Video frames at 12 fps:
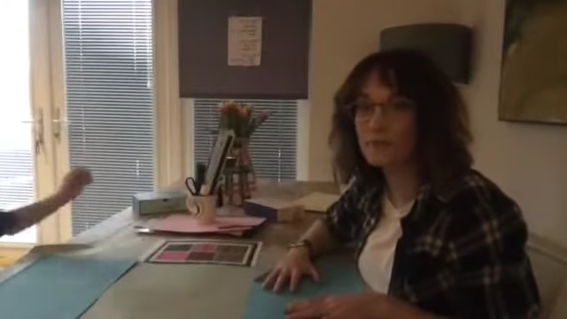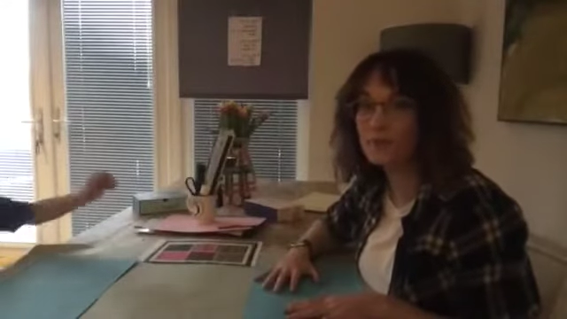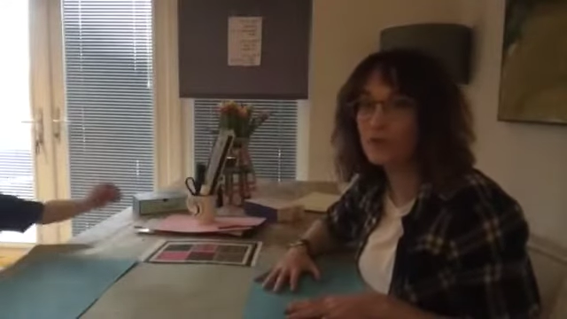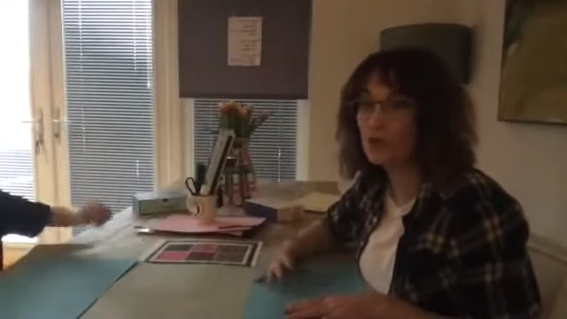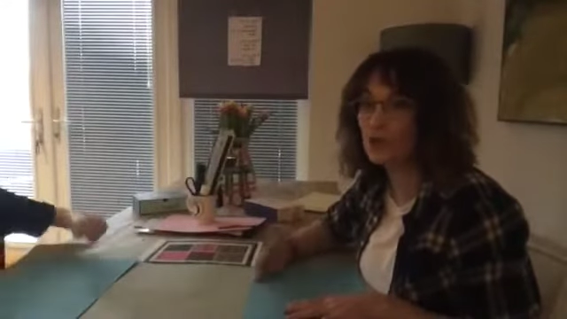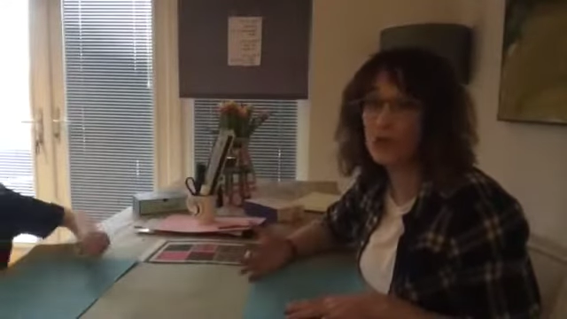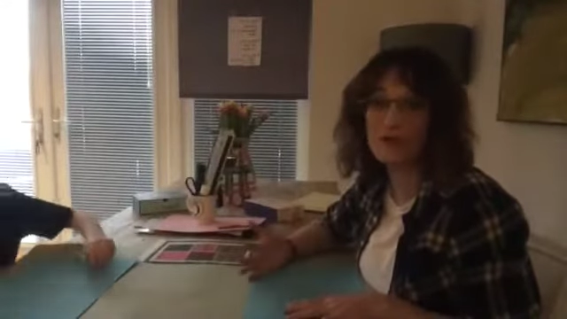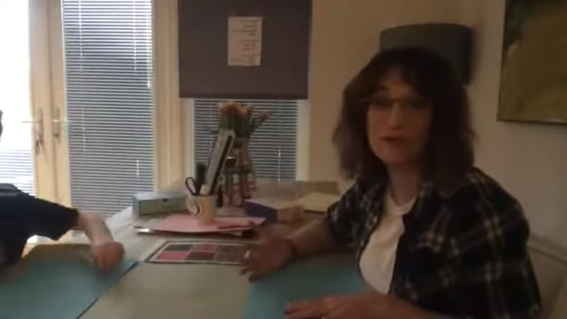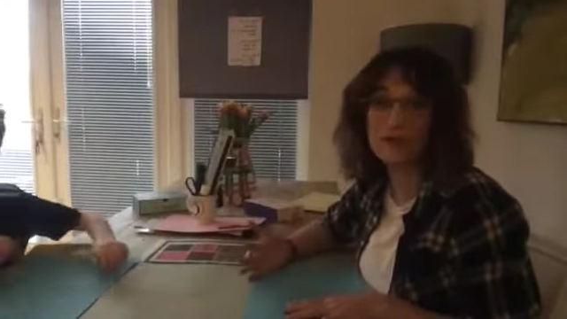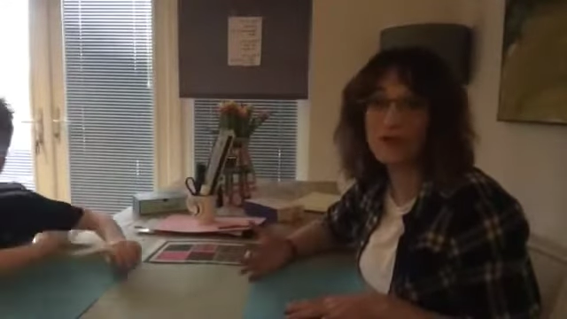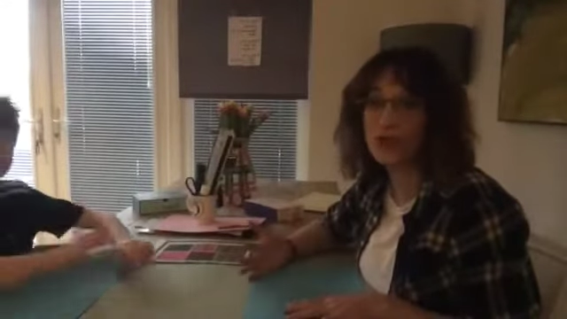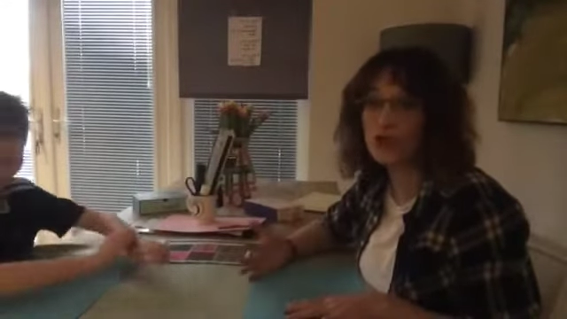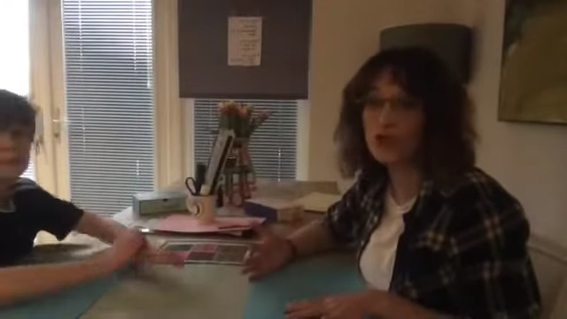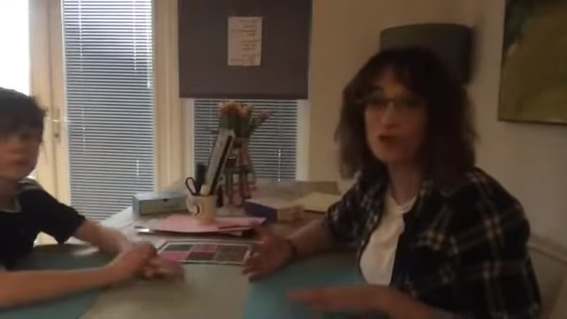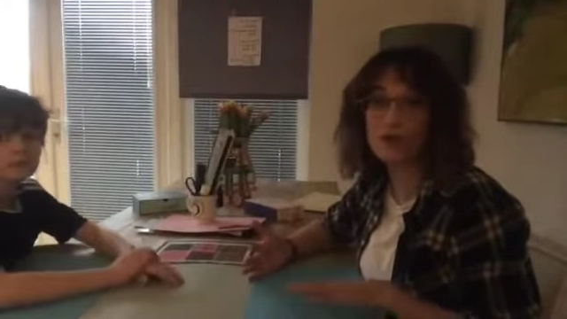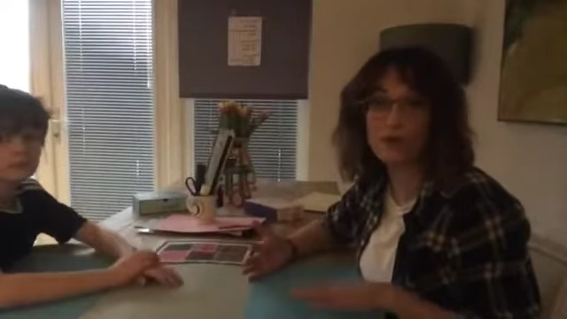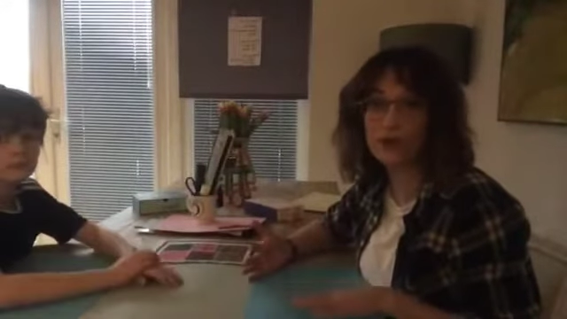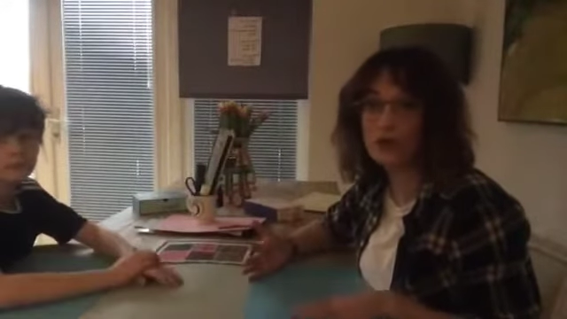So even if they just do
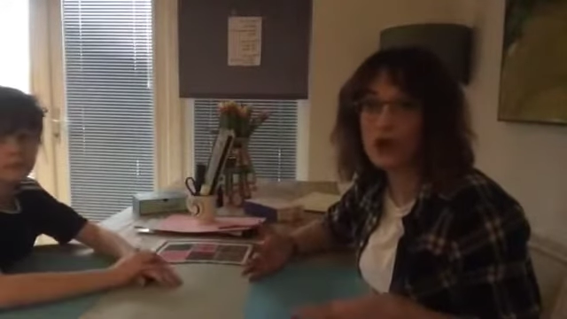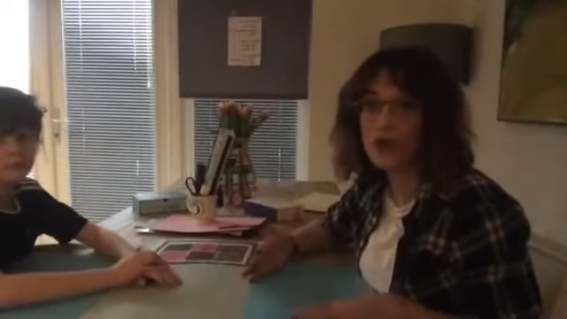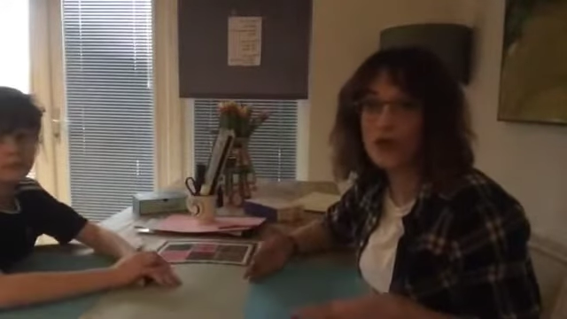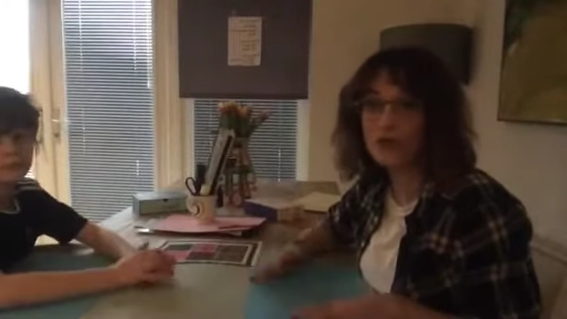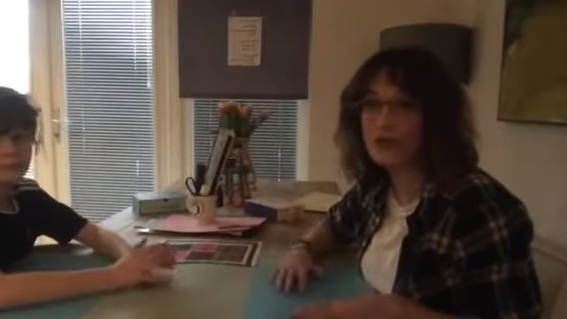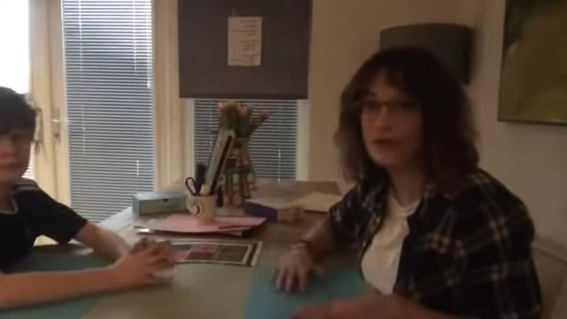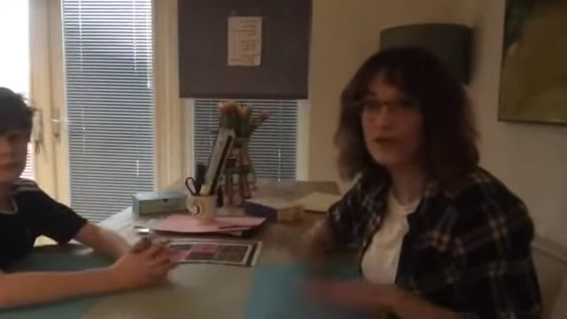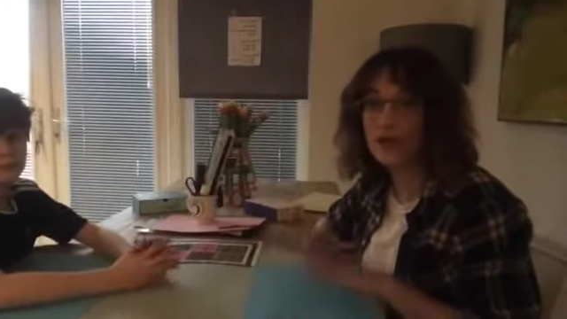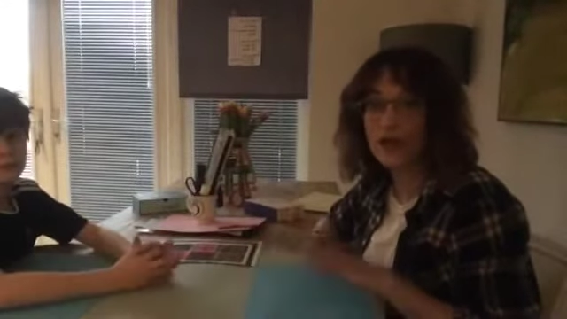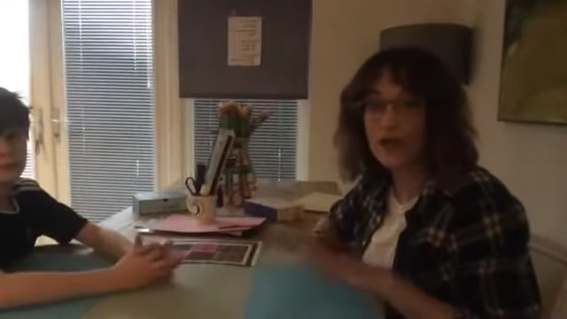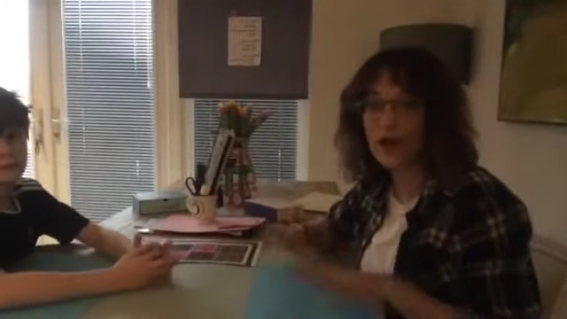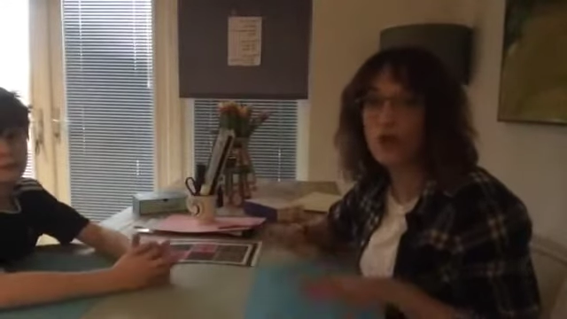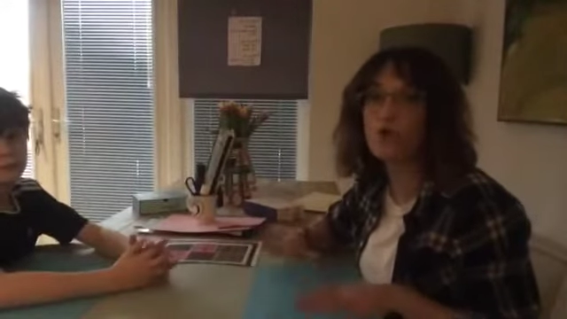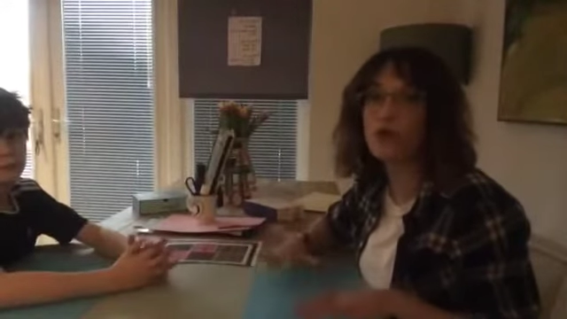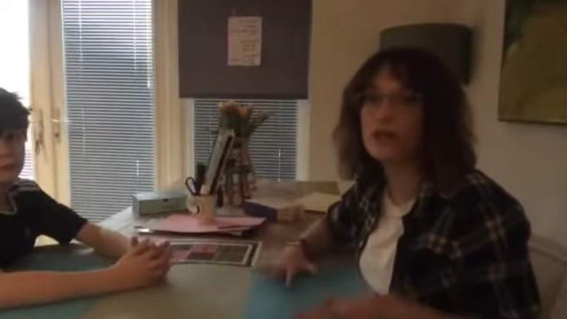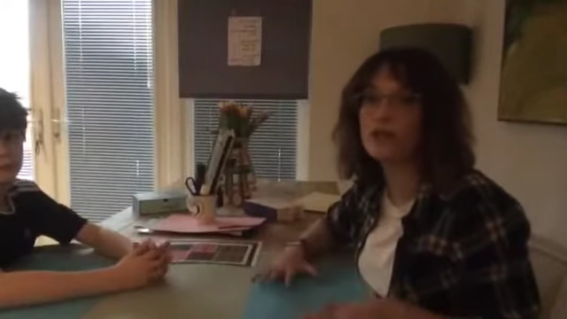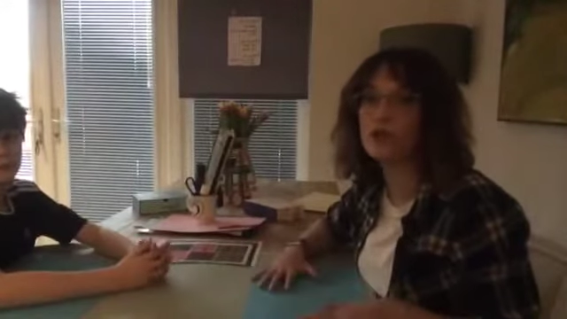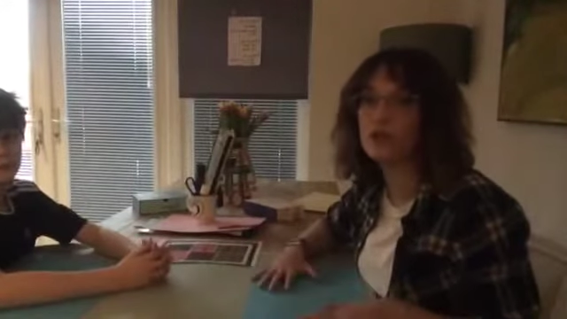a few lines, it
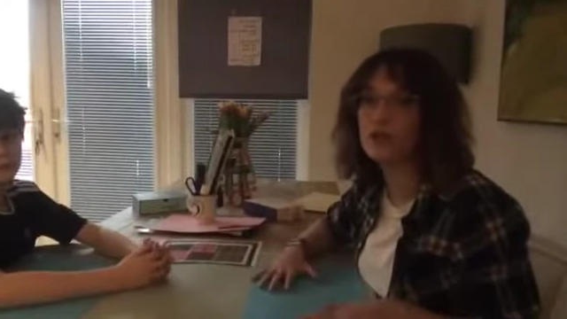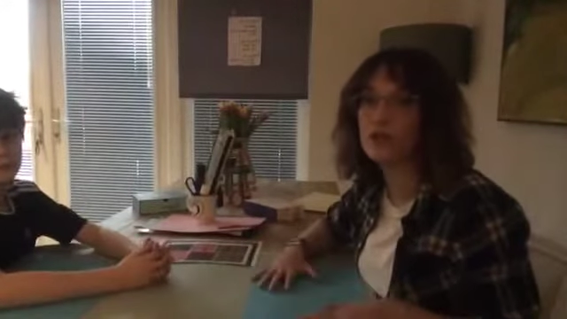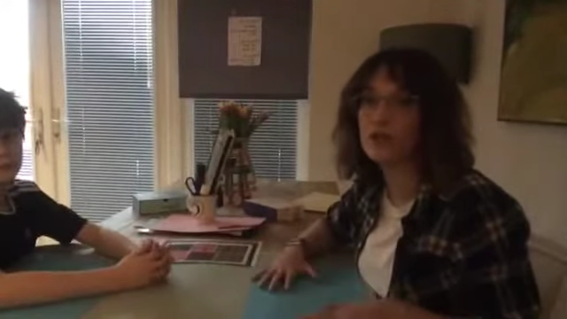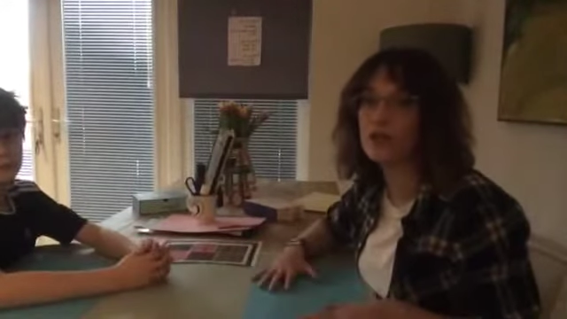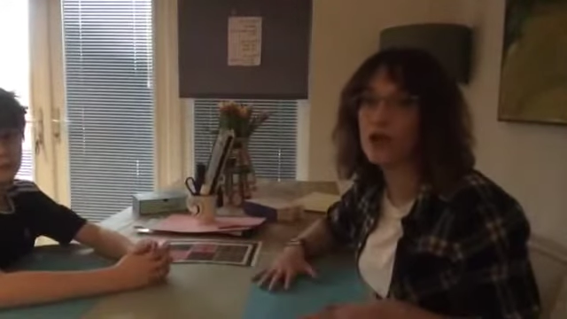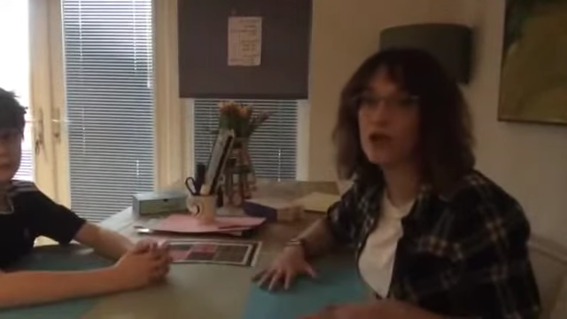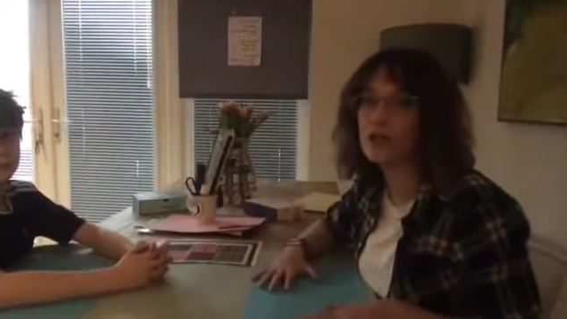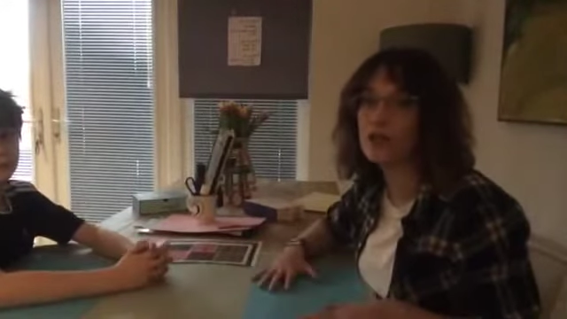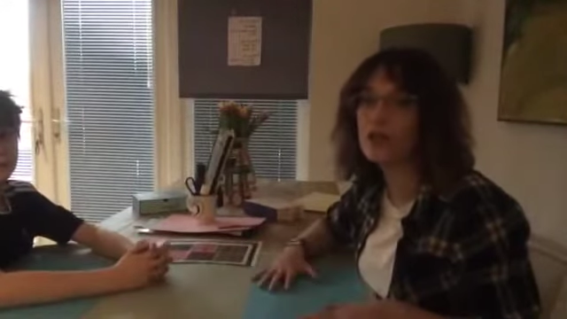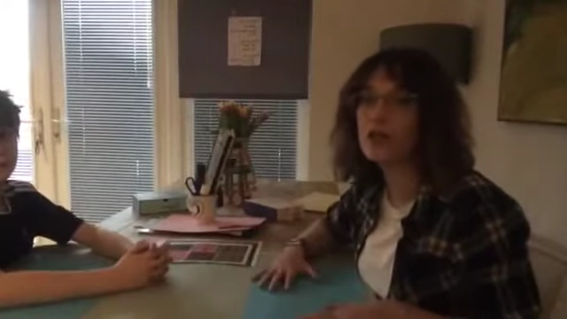already looks like a tartan.